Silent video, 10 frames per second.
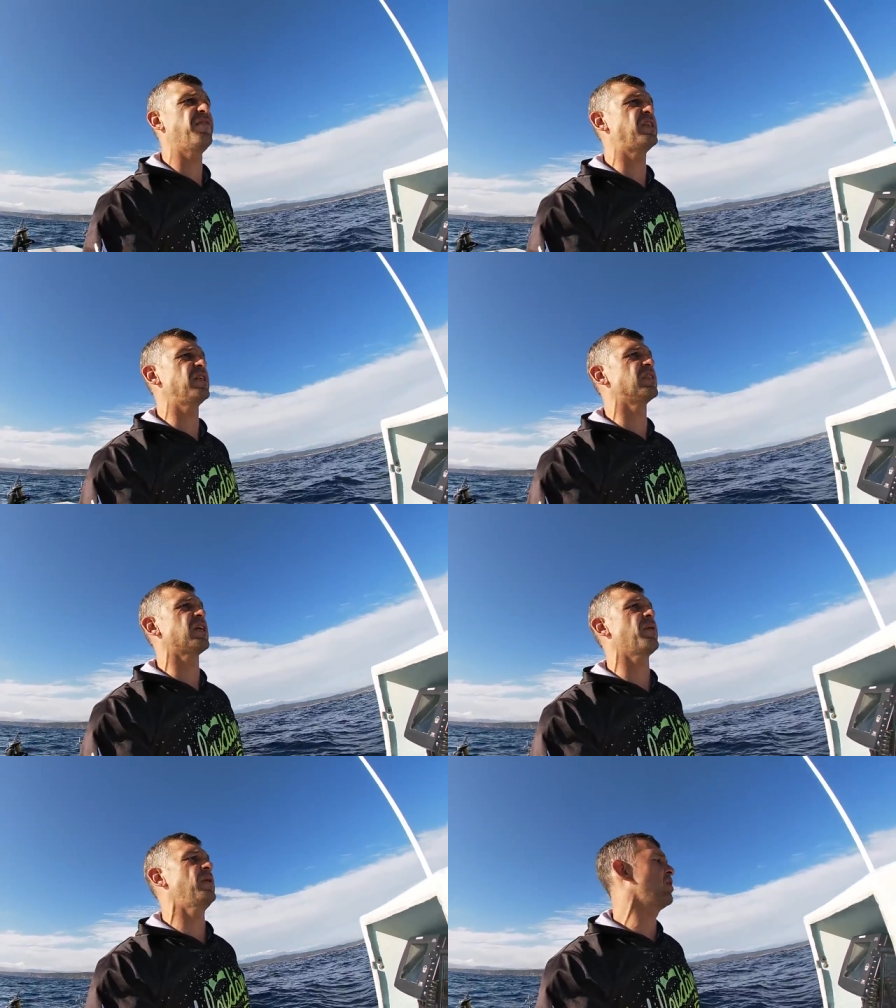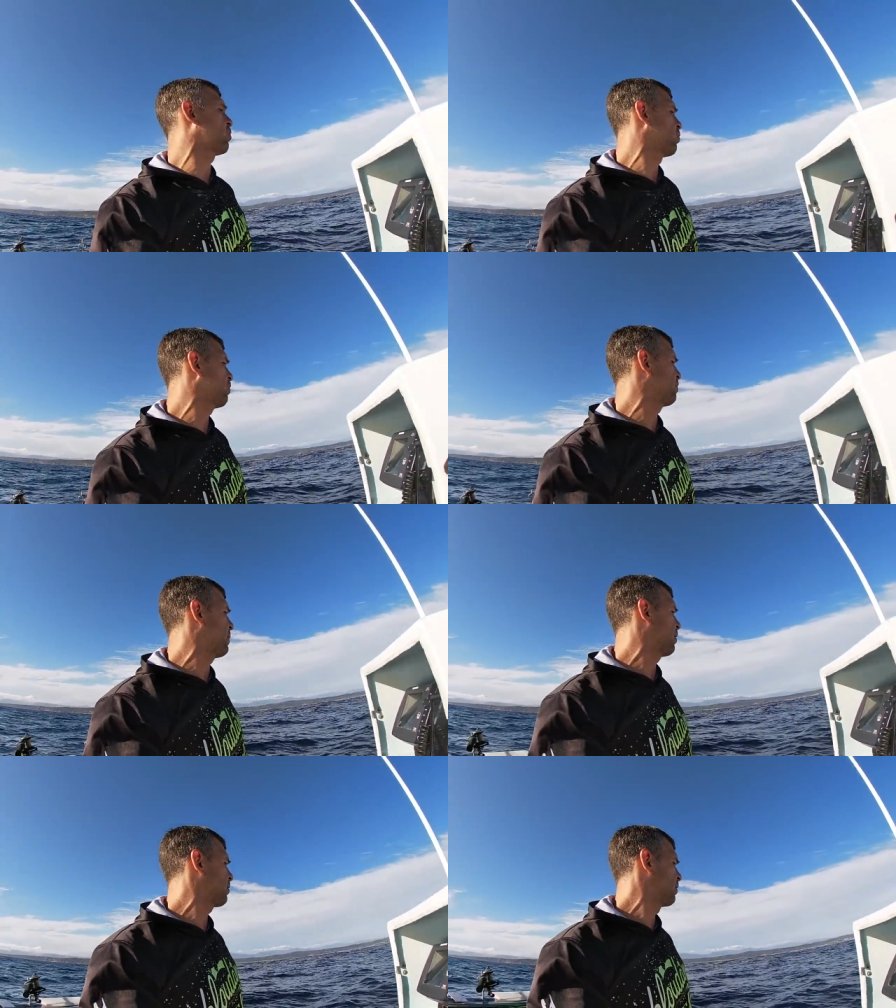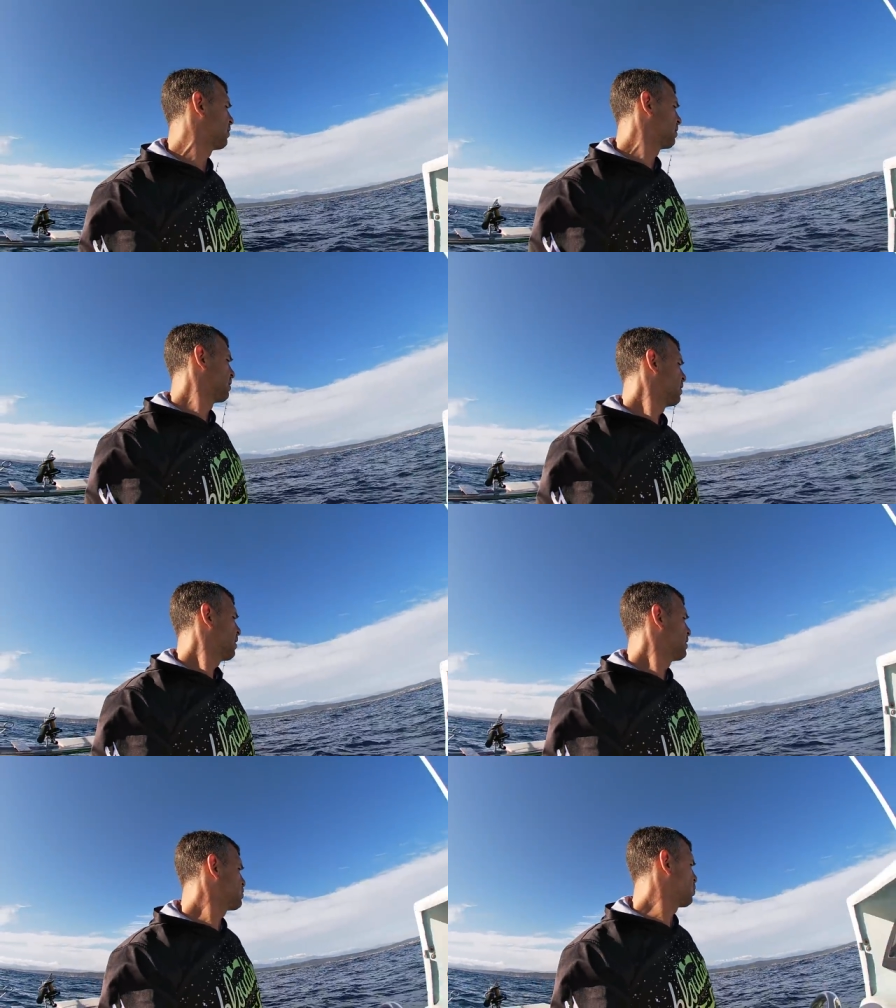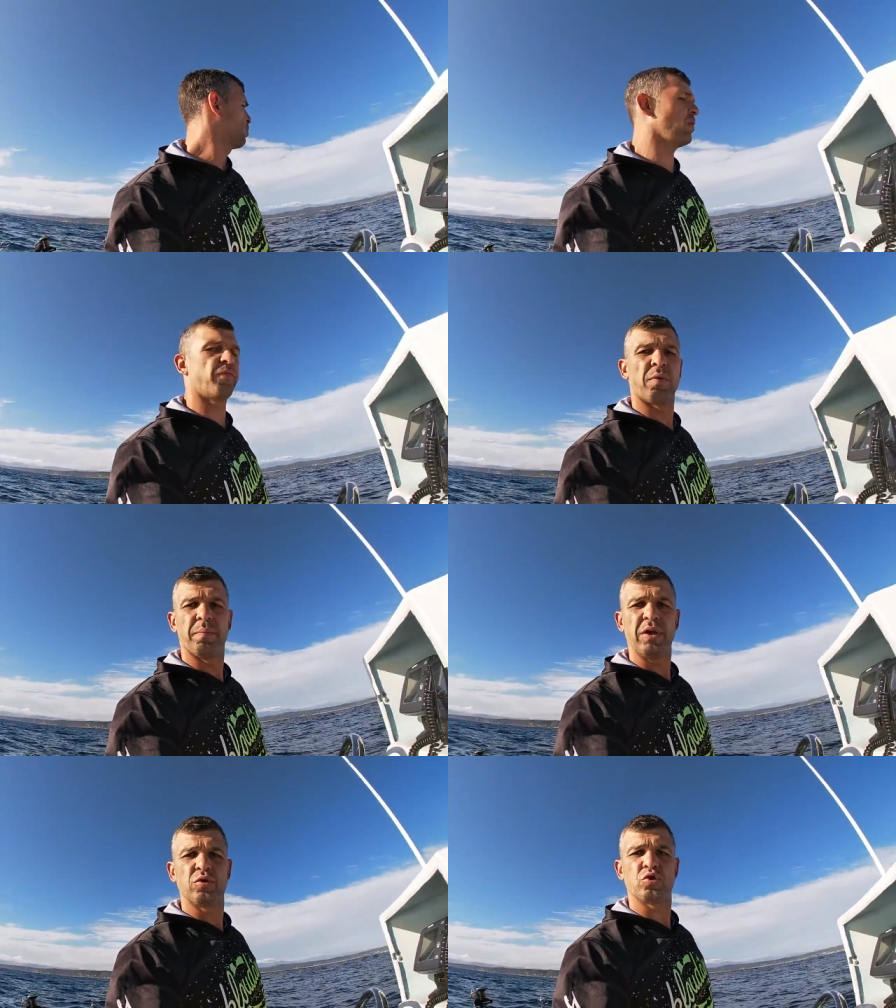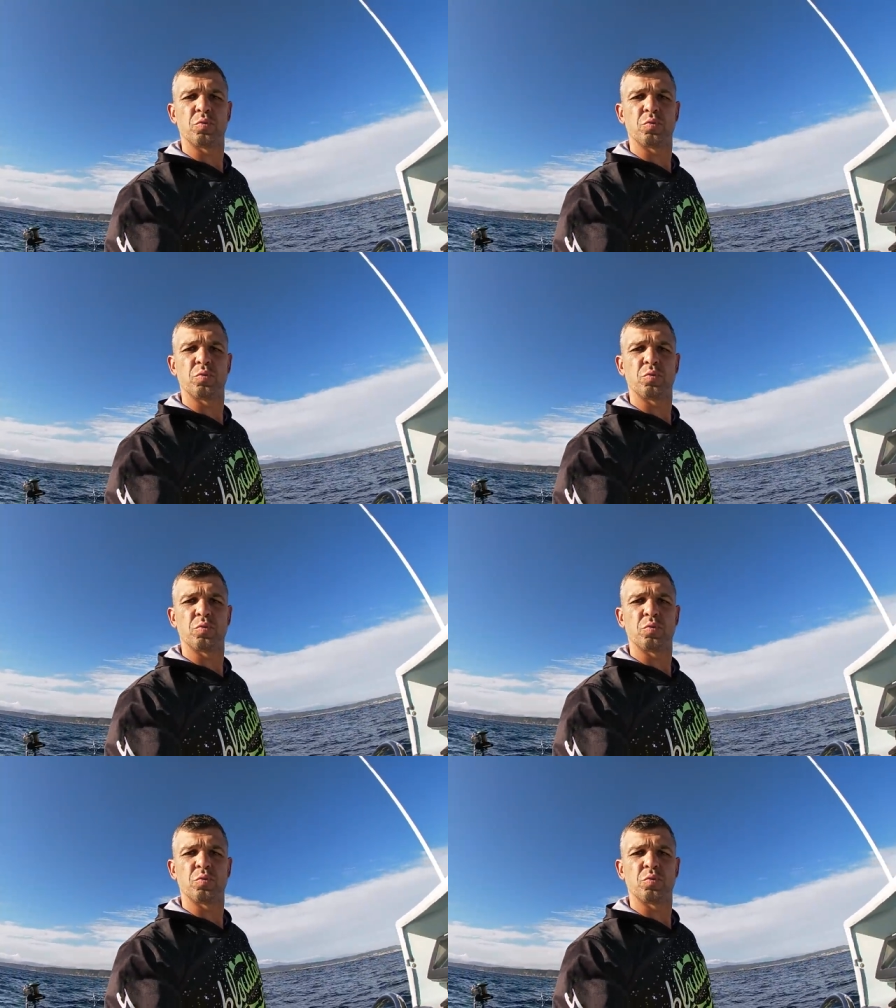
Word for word: every single time in the corner of the mouth. It's caught them from big to